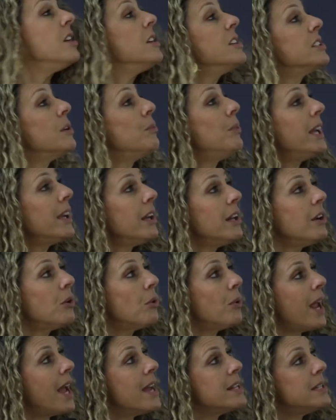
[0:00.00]
So we're going to
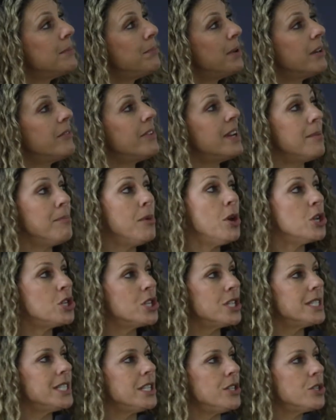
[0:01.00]
create a bit of an
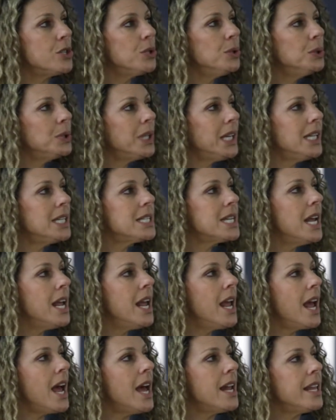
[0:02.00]
emergency toolkit,
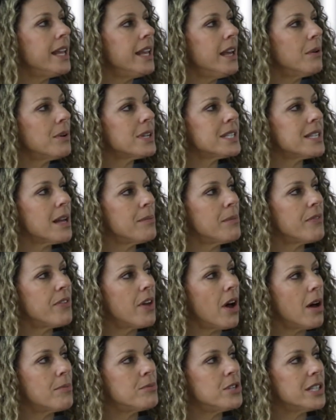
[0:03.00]
and here are some of
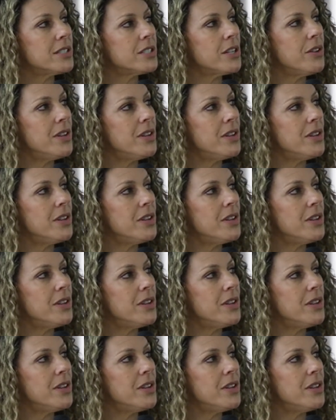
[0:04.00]
the objects.